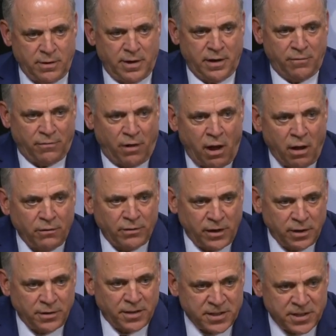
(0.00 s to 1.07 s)
involved
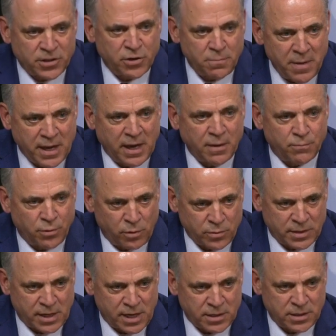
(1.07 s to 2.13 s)
in decision making
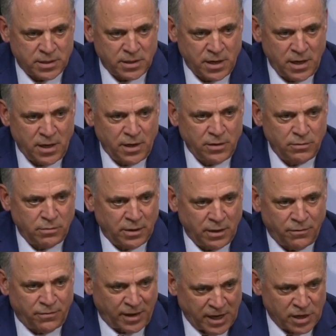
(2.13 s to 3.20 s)
process to
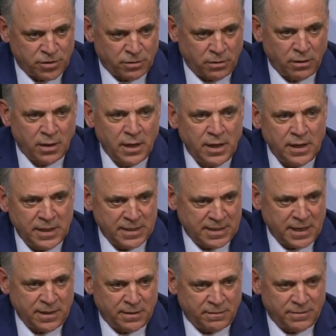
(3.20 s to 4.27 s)
give financial
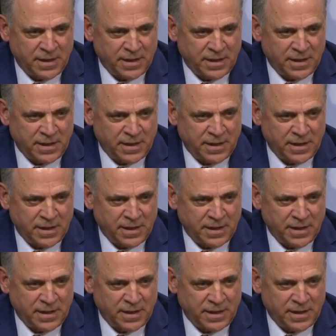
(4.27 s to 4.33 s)
incentive?